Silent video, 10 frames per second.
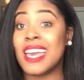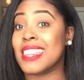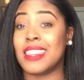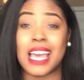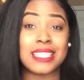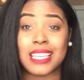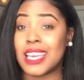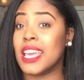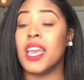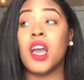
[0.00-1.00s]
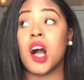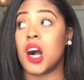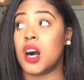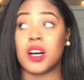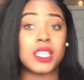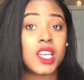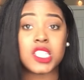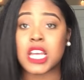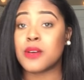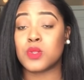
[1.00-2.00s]
That's it. All the other
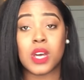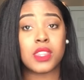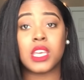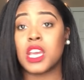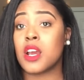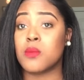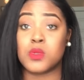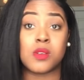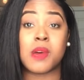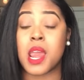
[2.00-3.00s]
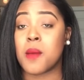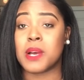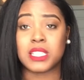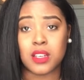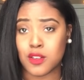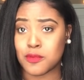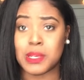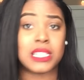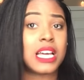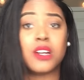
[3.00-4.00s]
times throughout the year, I'm doing my hair myself
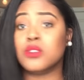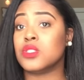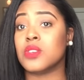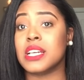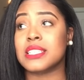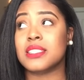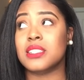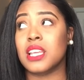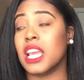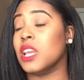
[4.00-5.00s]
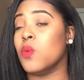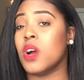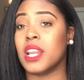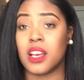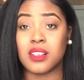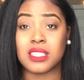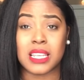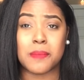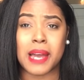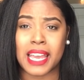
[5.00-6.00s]
because I don't trust anyone else
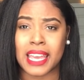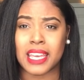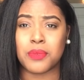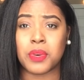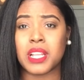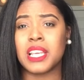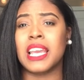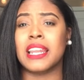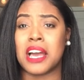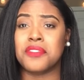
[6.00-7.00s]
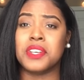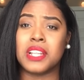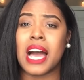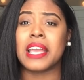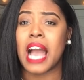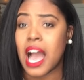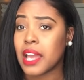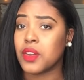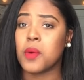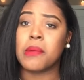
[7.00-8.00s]
in my head really, and I feel like I
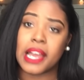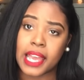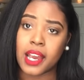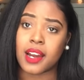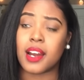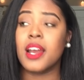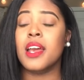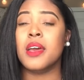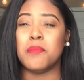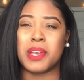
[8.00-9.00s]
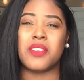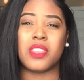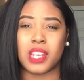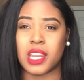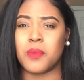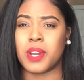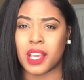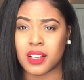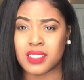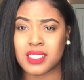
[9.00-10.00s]
know my hair better than anyone
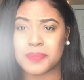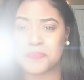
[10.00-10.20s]
else.